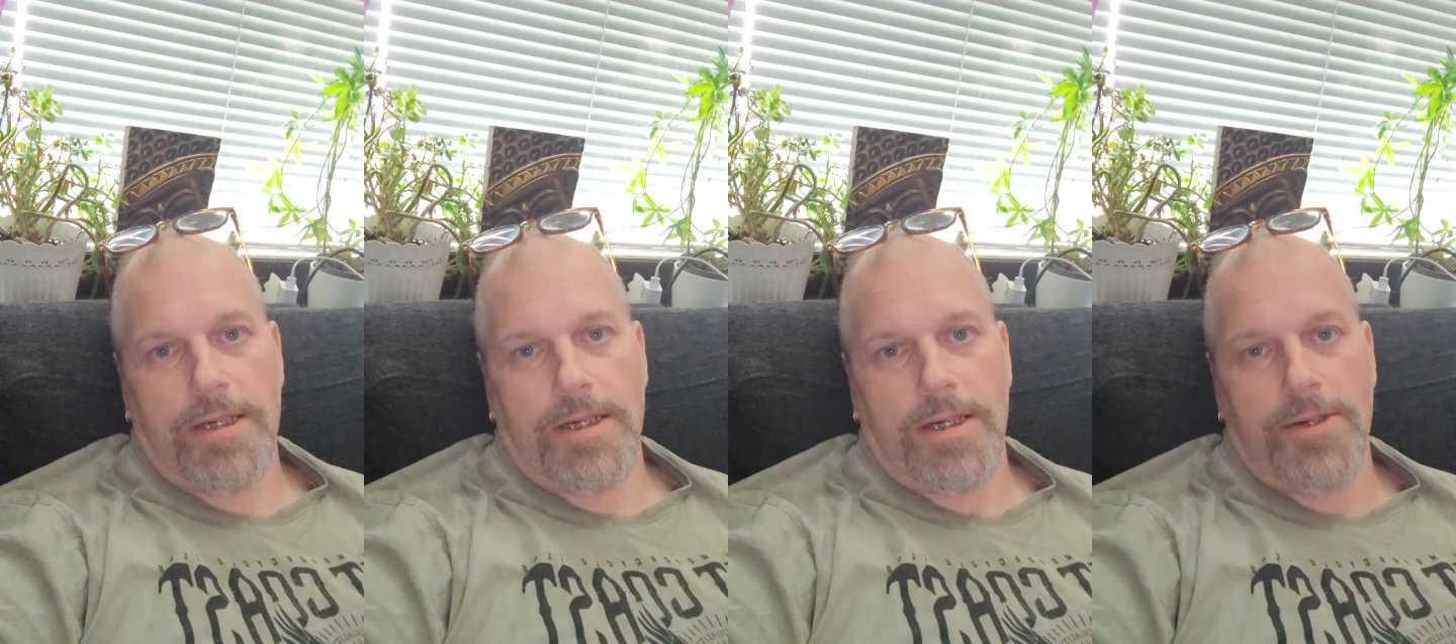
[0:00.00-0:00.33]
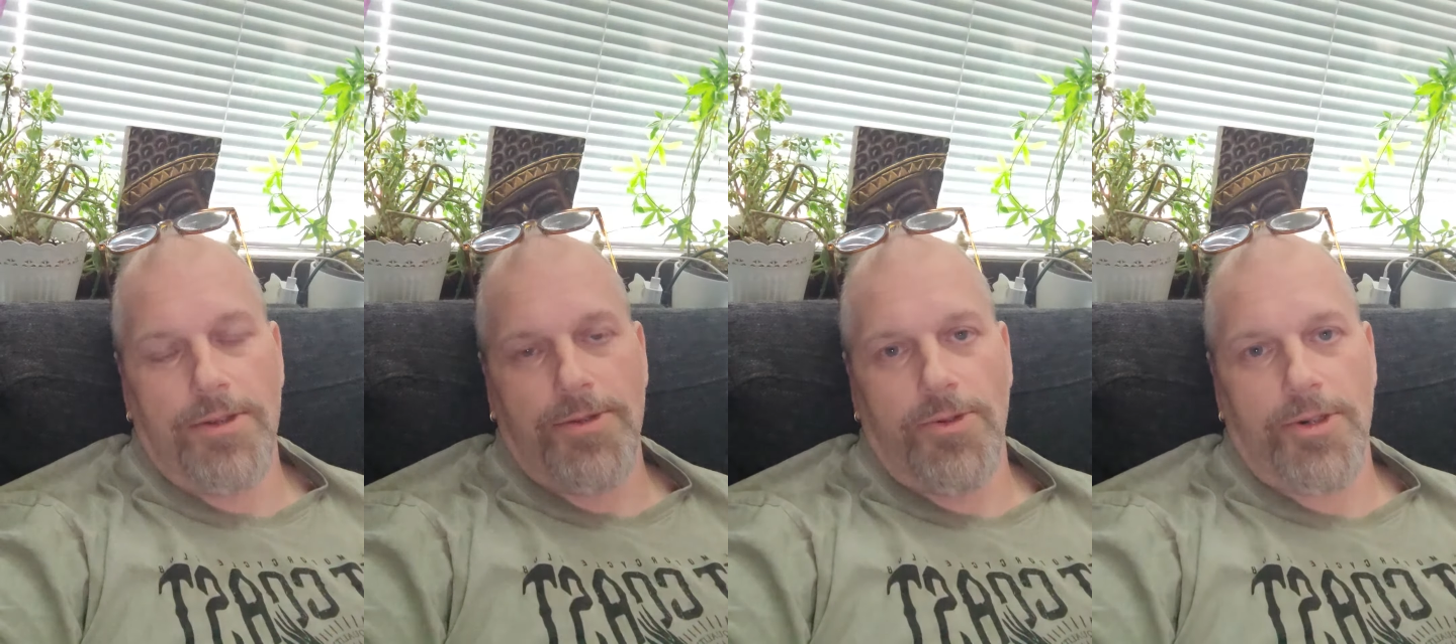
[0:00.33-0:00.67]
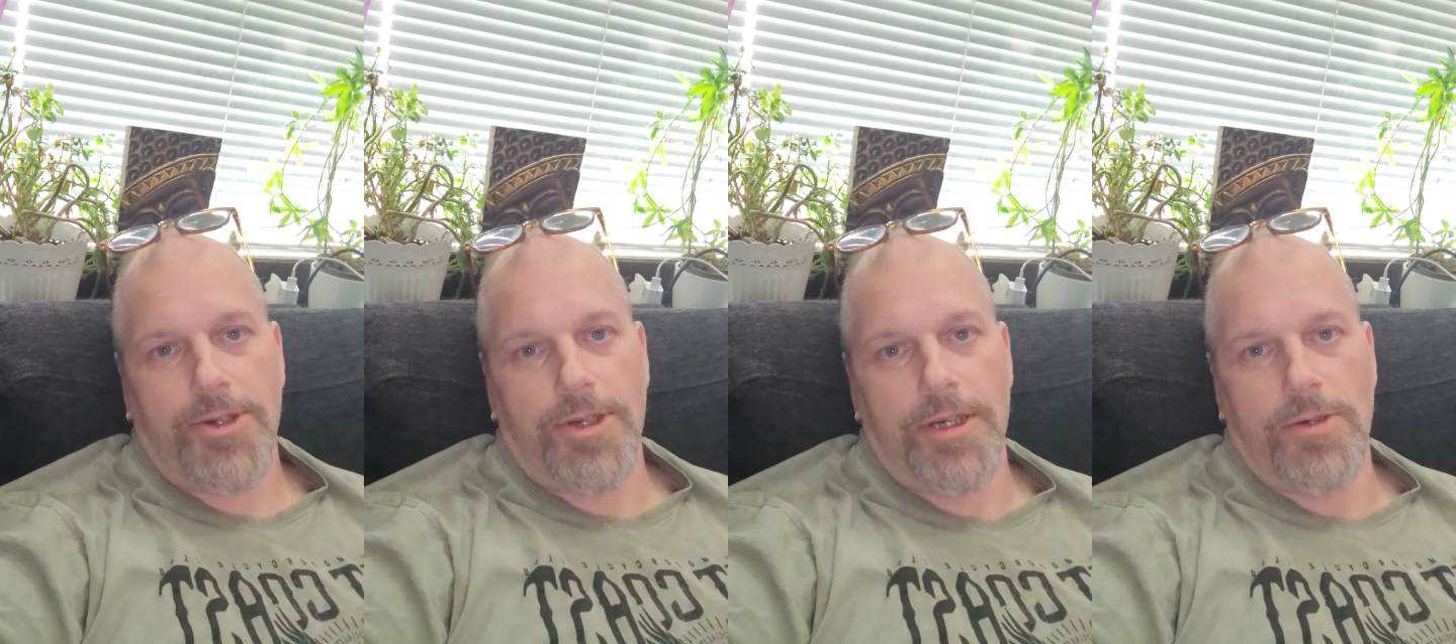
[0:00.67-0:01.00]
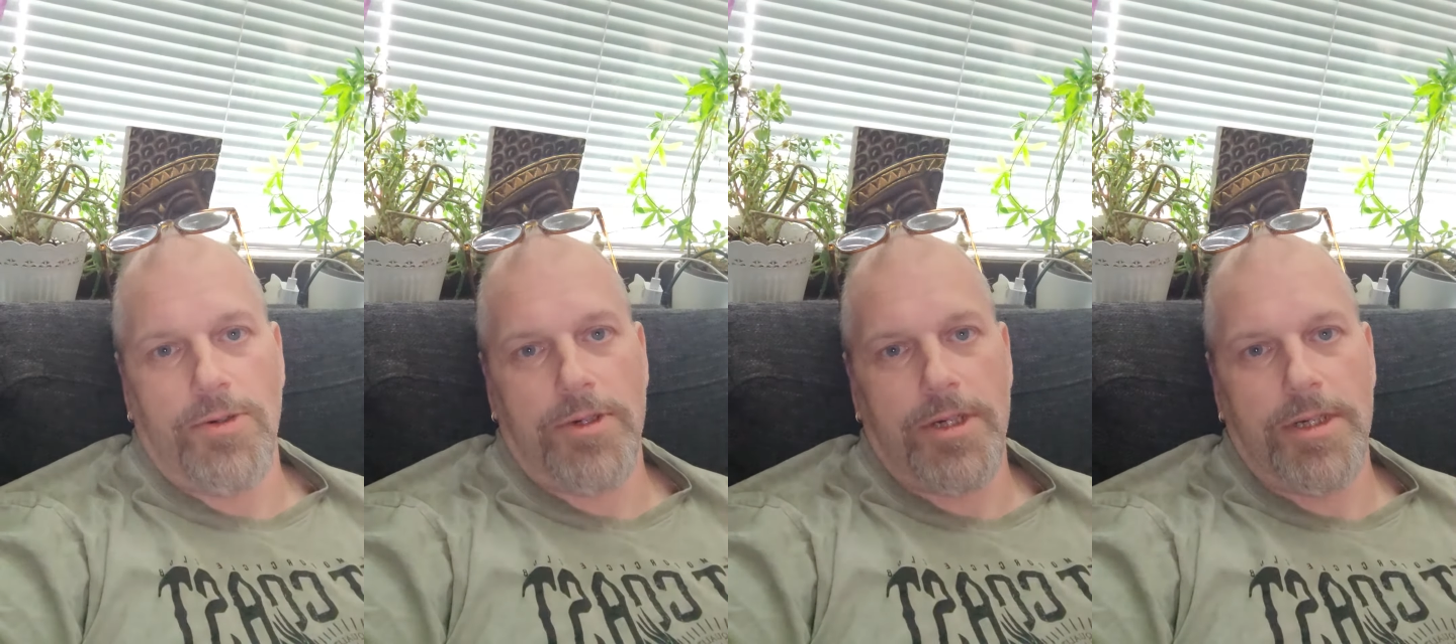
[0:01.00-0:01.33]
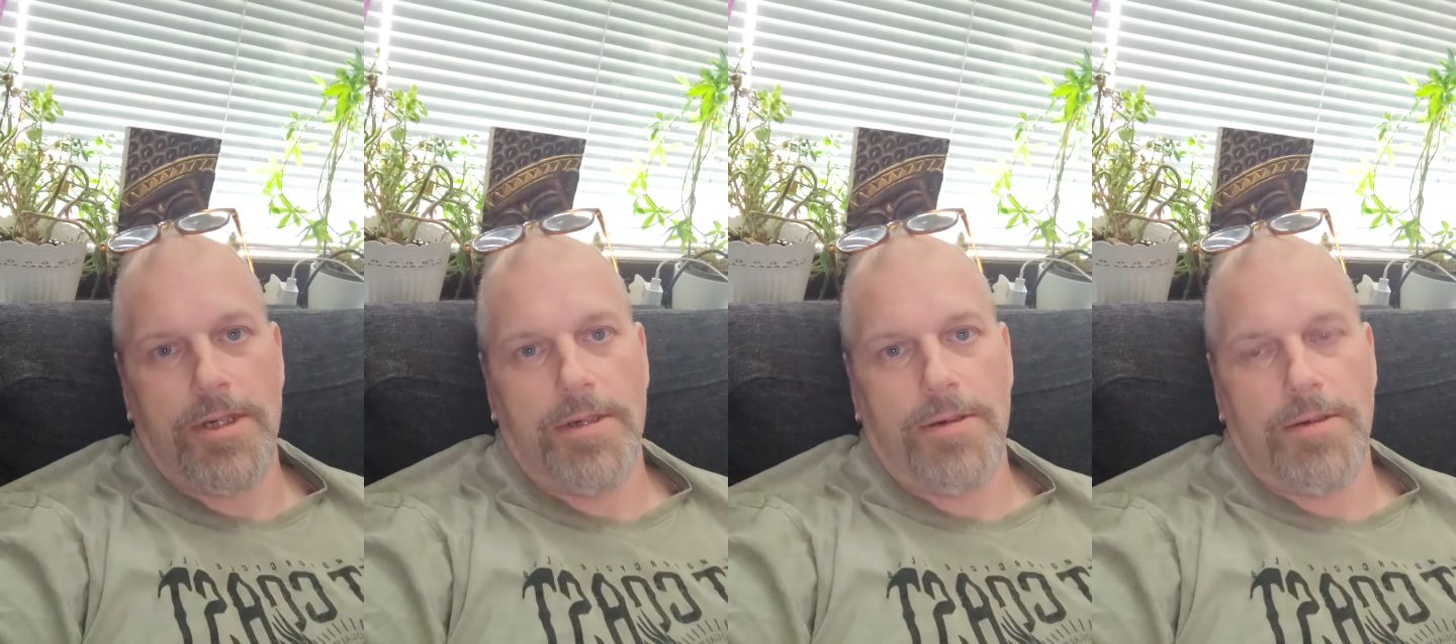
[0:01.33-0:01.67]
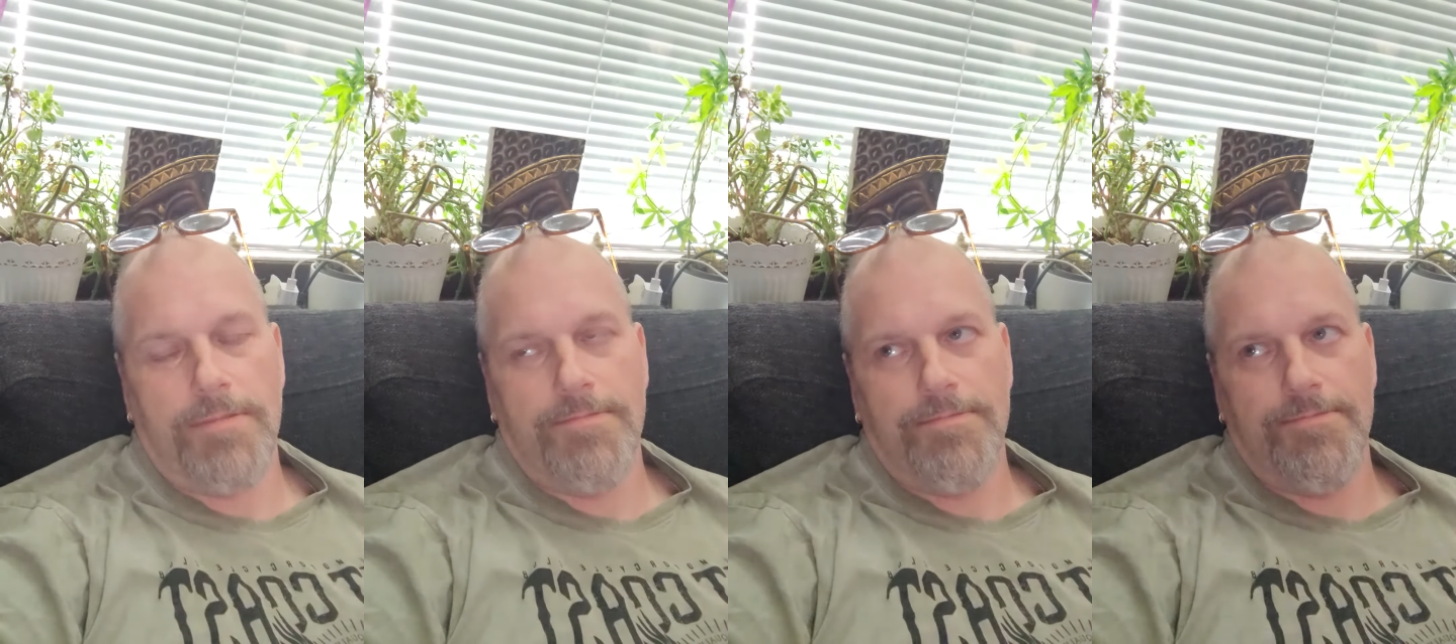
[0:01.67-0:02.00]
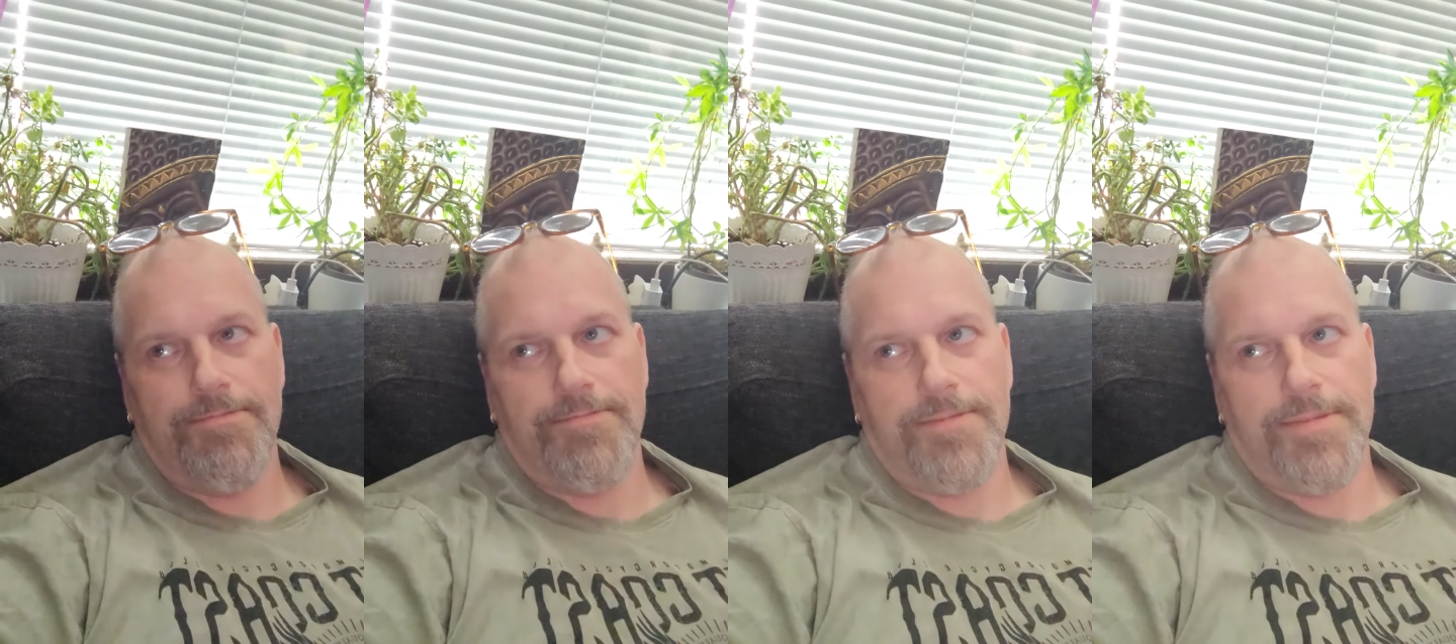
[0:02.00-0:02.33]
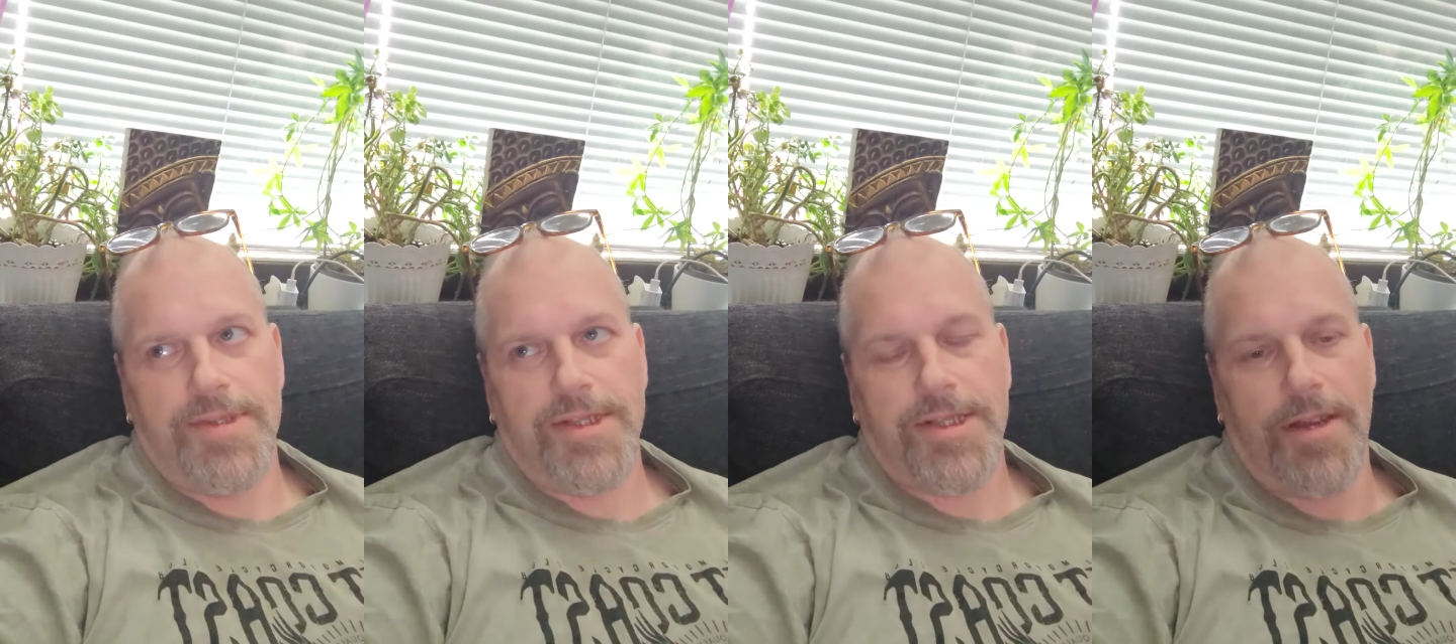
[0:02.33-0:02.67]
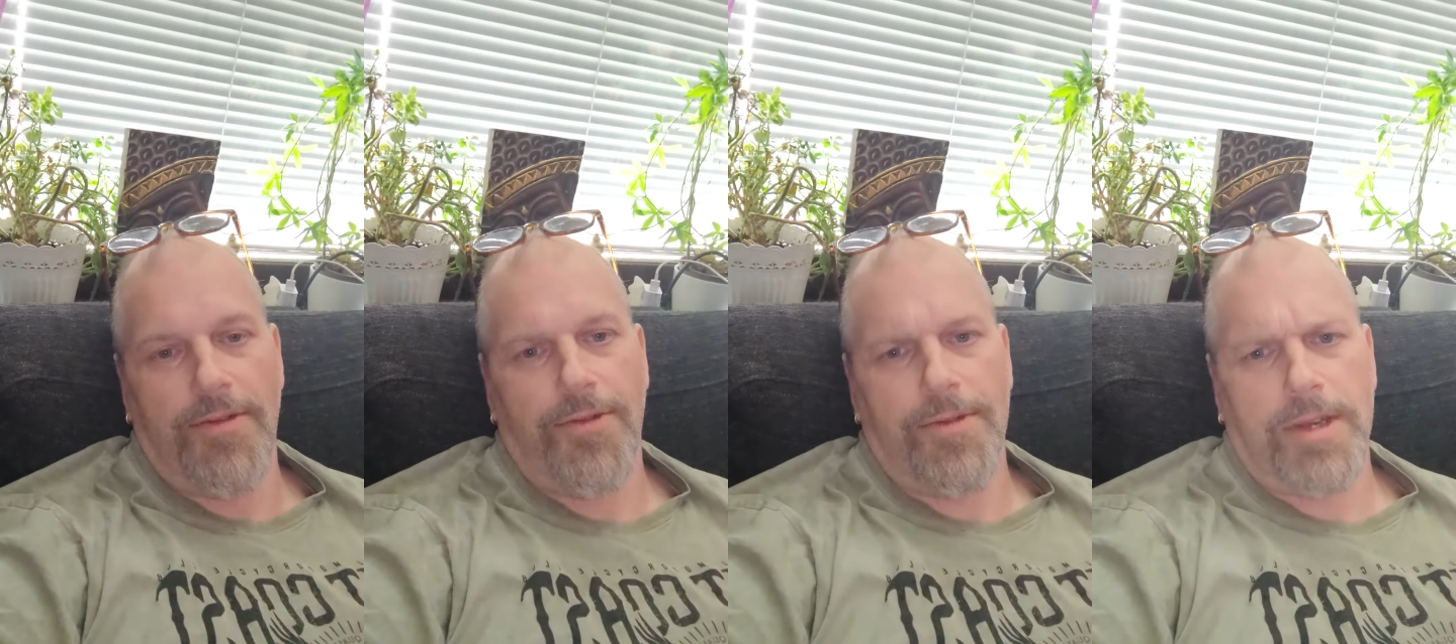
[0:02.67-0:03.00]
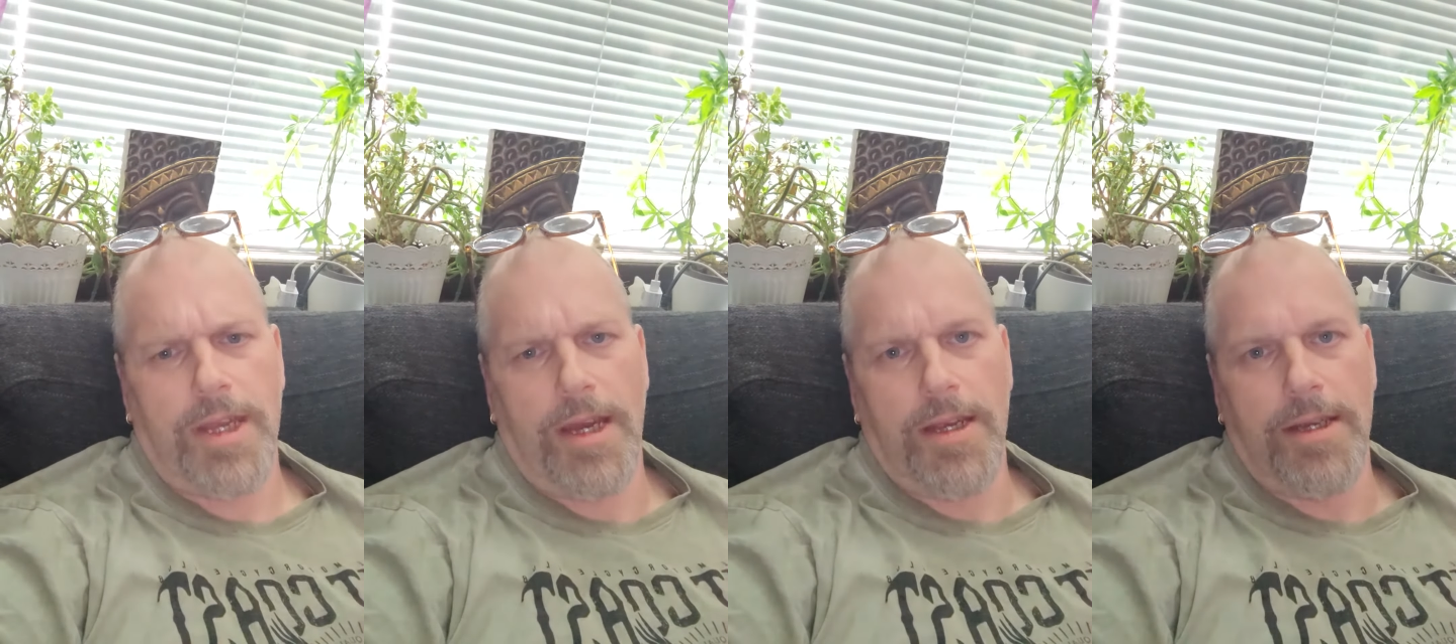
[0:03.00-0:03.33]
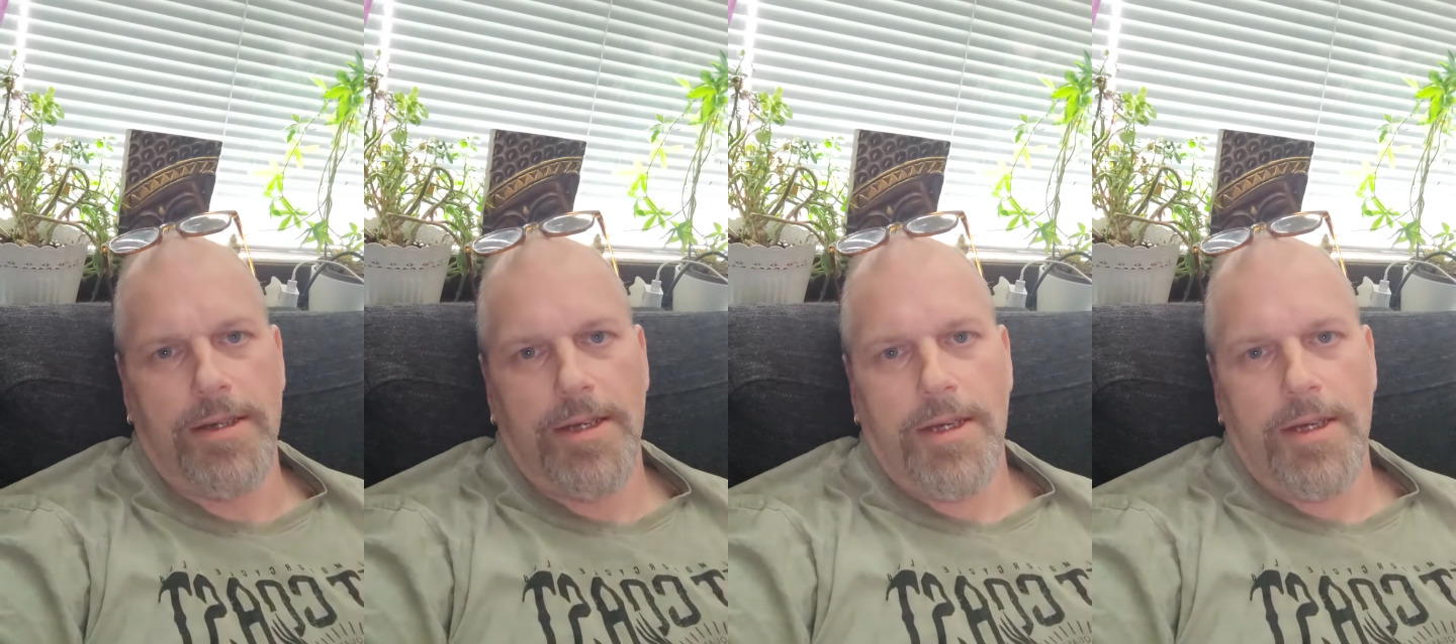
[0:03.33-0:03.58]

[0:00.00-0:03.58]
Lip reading: a contortion or some kind.